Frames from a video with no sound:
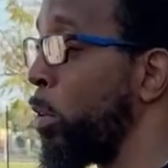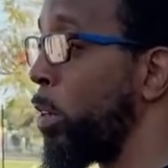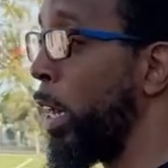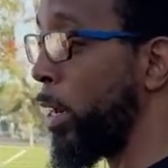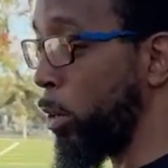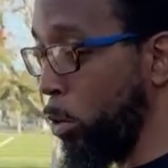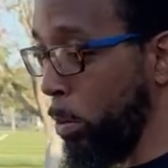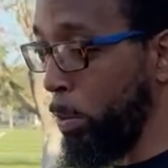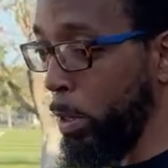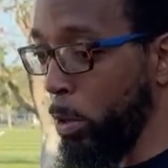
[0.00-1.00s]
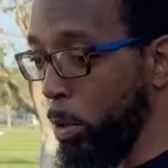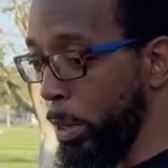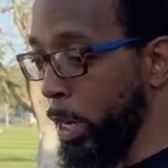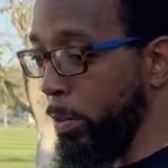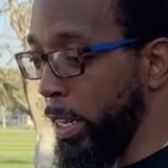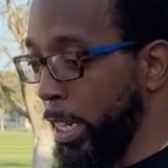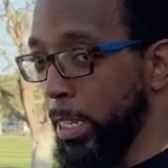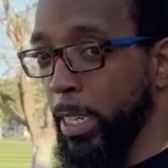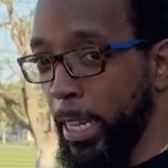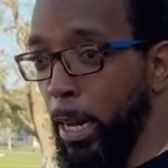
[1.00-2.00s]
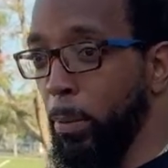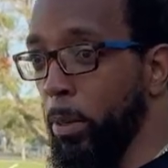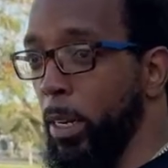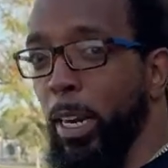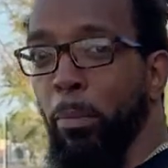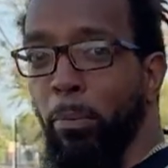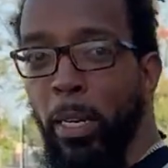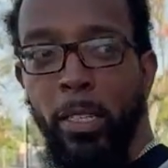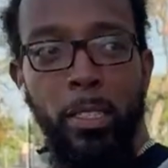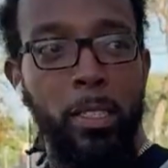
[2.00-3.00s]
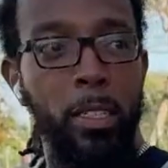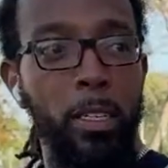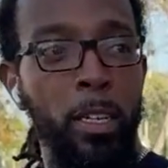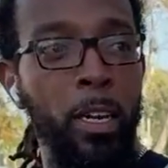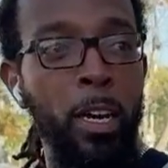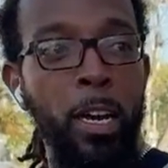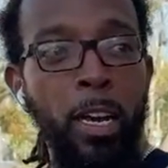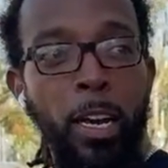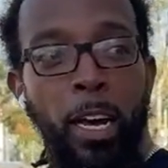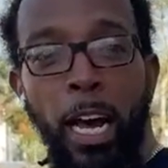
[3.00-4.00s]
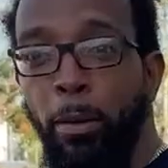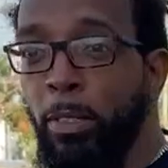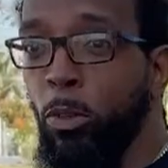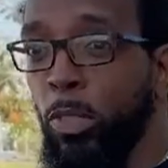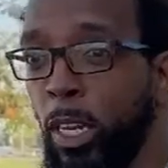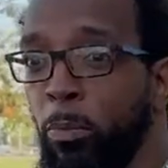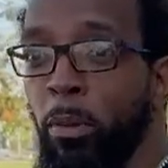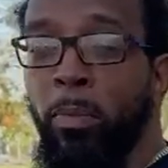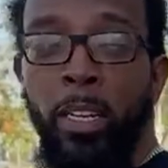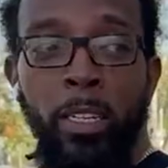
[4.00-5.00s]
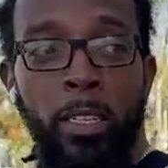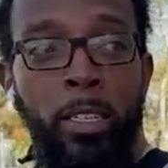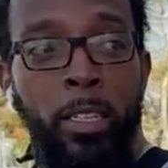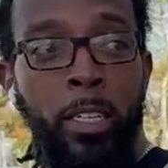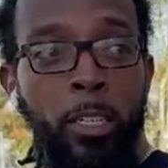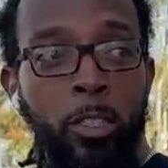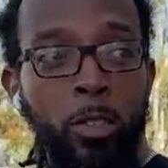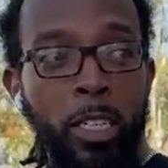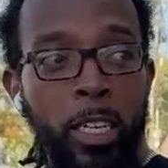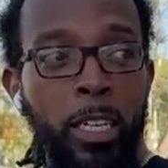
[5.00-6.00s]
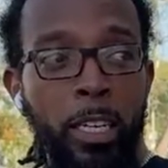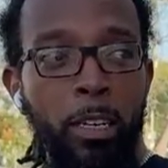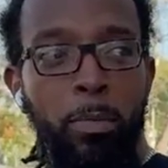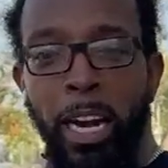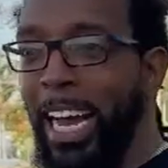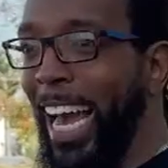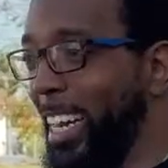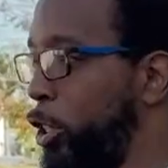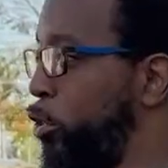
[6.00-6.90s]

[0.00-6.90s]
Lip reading: work at a corporate or whatever to get the capital. Like my manager said, it's gonna take me a minute to get here, but I got a